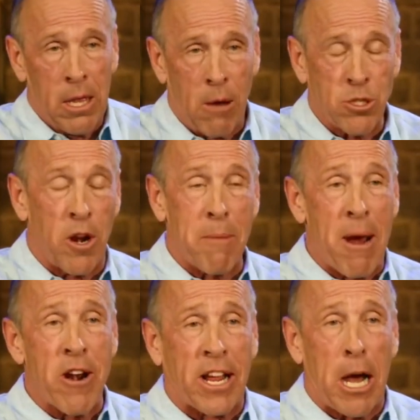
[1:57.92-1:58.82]
I was only
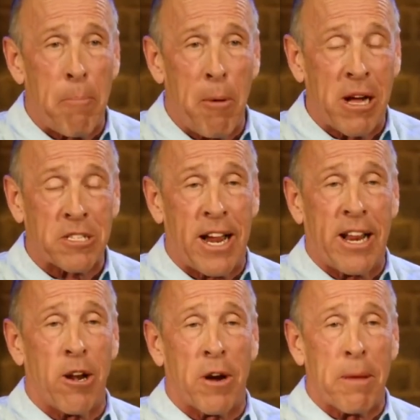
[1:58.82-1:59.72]
married a couple months.
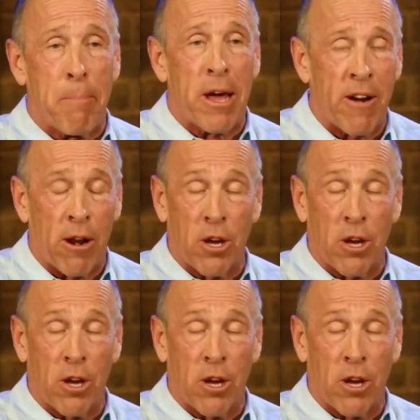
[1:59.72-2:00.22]
I didn't know any better.